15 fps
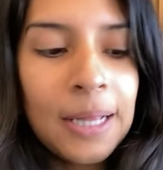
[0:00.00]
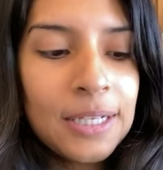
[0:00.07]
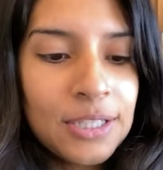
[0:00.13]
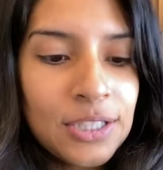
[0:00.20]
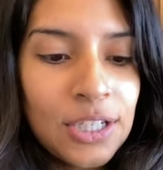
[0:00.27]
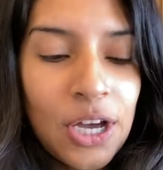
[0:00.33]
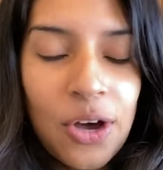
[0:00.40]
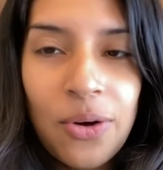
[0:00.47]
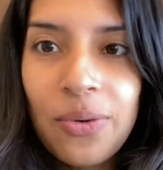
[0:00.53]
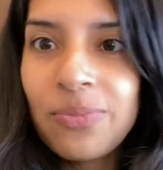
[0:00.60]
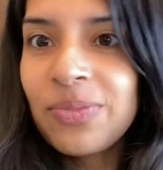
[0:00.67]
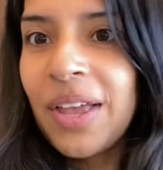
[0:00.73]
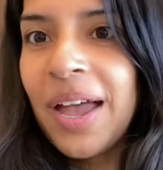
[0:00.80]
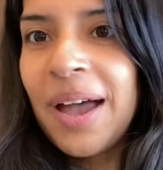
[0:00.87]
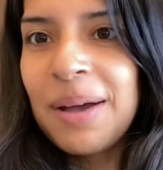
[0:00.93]
So
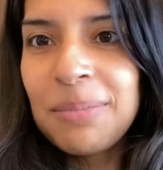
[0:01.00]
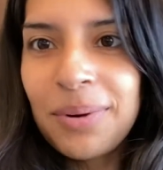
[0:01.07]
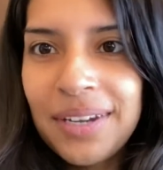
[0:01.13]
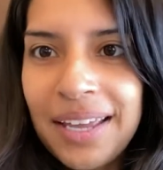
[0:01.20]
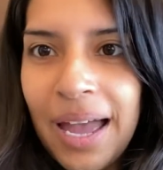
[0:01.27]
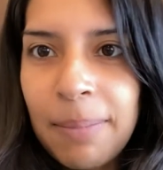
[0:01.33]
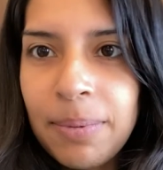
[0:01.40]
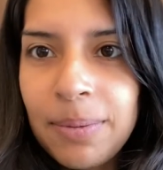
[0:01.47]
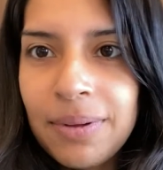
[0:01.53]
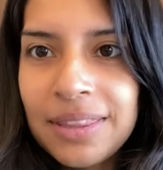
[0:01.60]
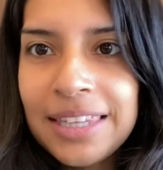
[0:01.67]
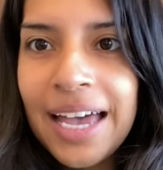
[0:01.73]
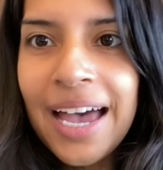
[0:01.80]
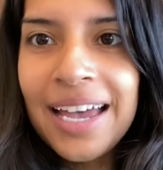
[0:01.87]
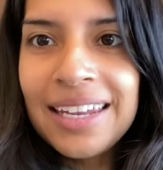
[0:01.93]
I'm pretty happy with
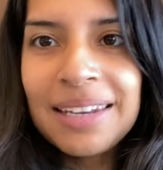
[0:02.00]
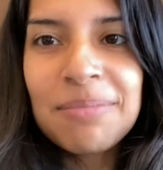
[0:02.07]
that.